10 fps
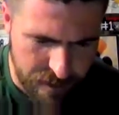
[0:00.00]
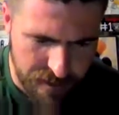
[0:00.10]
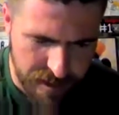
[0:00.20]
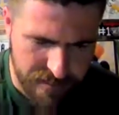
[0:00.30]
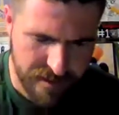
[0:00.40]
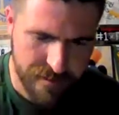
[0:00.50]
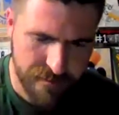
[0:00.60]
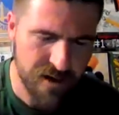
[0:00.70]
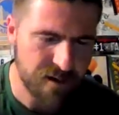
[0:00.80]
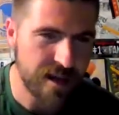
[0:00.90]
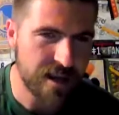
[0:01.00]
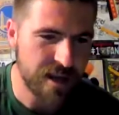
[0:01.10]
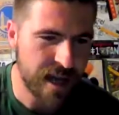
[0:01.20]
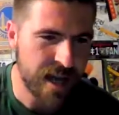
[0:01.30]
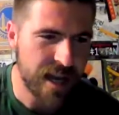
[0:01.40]
Holiday's up shooting a
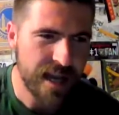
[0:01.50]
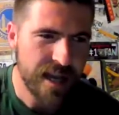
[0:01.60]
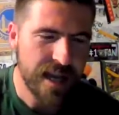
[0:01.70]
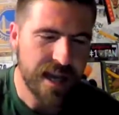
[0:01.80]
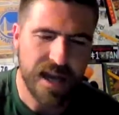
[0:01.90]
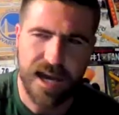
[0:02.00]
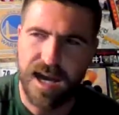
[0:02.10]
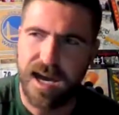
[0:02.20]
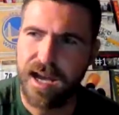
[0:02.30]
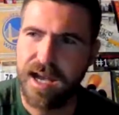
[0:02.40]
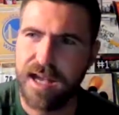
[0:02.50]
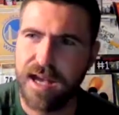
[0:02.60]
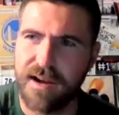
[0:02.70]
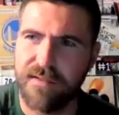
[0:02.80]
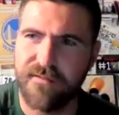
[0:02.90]
shot
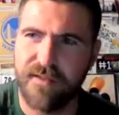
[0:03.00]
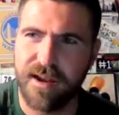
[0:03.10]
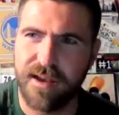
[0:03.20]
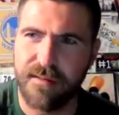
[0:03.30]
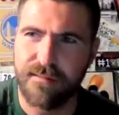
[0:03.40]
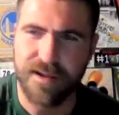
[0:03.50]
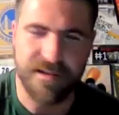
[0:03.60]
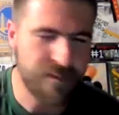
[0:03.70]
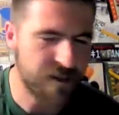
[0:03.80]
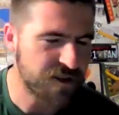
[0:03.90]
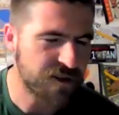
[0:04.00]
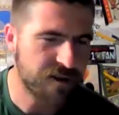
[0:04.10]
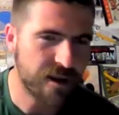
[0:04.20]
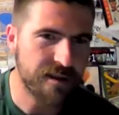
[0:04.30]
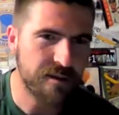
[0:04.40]
on a when he's been
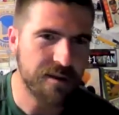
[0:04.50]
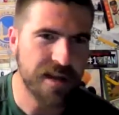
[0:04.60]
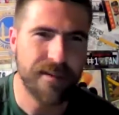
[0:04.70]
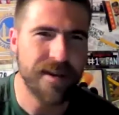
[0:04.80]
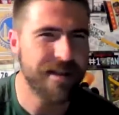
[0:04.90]
struggling the whole time.